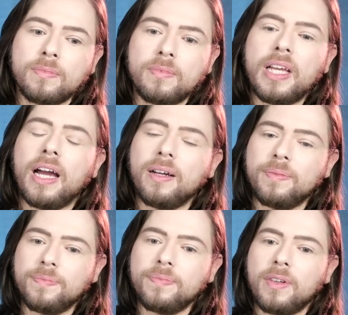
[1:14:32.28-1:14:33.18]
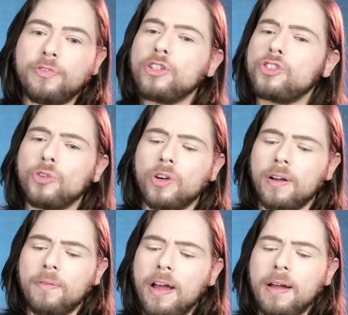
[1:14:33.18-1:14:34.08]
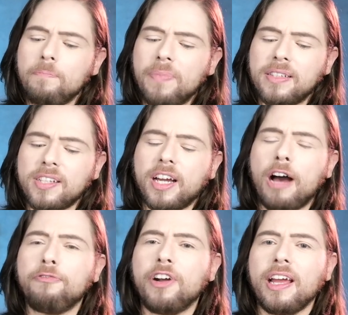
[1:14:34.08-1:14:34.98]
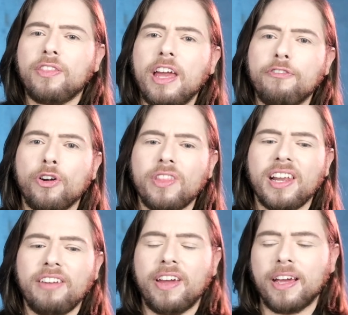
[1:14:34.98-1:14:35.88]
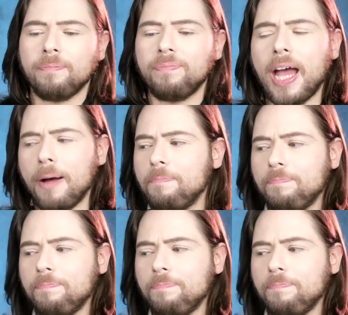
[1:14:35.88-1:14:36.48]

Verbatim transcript: Yeah, for sure. It's a comforting thing for the living. Yeah.